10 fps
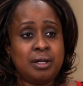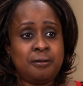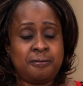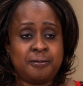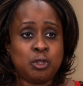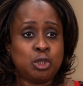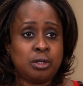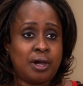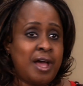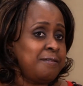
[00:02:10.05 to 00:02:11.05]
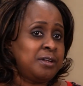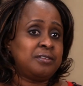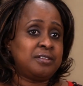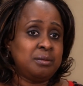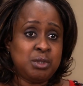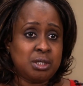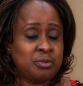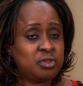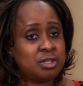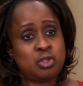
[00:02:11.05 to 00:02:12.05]
If you any
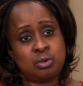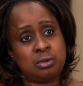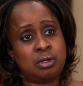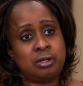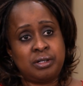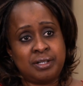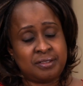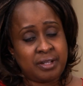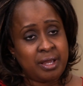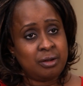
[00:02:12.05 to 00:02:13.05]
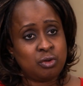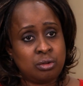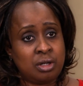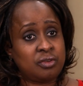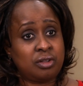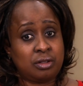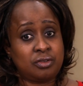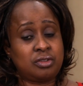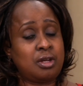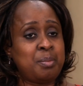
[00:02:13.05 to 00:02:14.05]
symptoms that you do not understand, do not
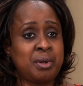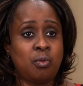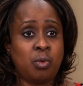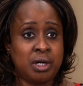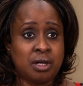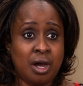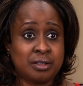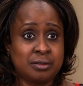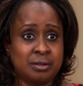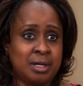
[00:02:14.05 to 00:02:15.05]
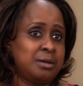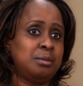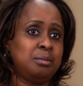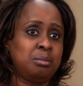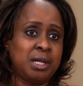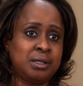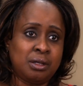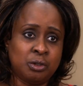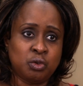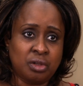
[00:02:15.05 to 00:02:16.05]
stop at one doctor that may
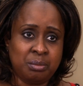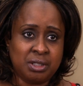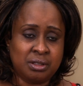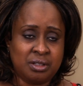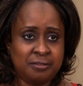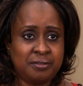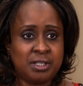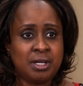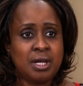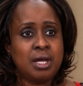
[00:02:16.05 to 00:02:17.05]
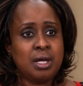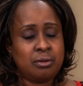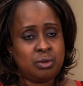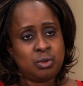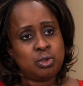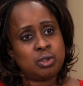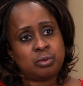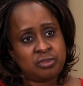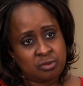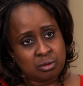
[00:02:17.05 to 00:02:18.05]
tell you something different. Do your
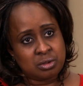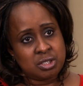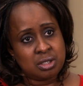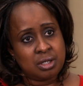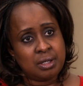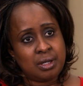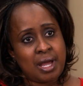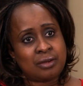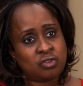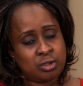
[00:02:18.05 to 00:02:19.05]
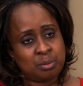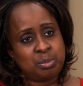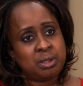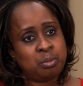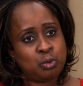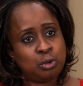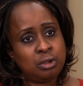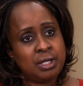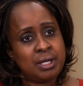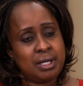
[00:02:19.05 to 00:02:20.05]
research, ask other people,
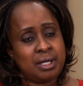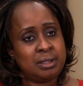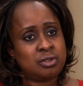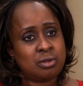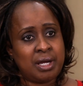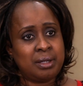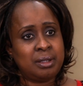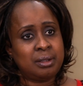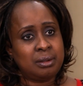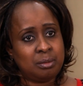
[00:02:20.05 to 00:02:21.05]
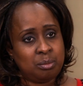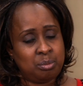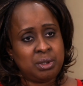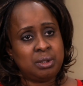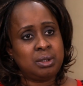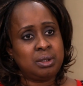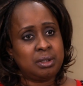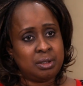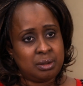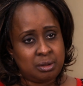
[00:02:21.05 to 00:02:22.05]
and try be
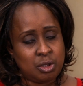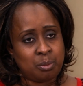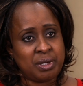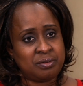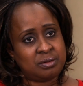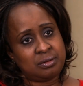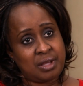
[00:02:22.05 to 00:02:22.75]
your best